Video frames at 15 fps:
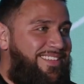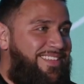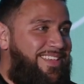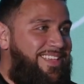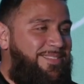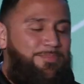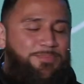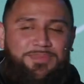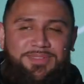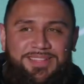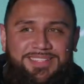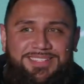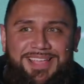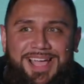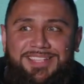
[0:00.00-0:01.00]
He's,
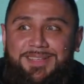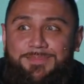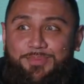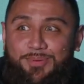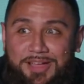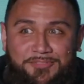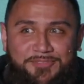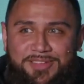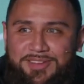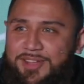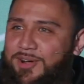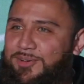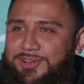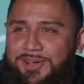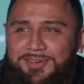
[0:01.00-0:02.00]
this guy's a prophet.
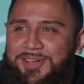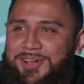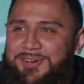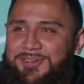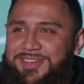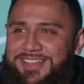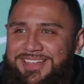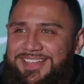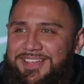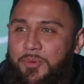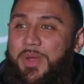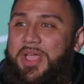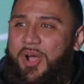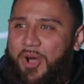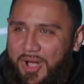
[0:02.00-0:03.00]
No, no, no.
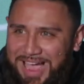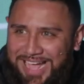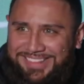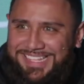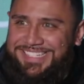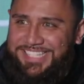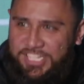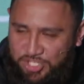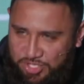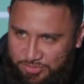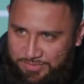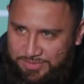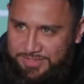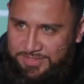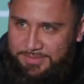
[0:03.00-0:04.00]
We all got these
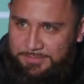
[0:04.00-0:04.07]
issues.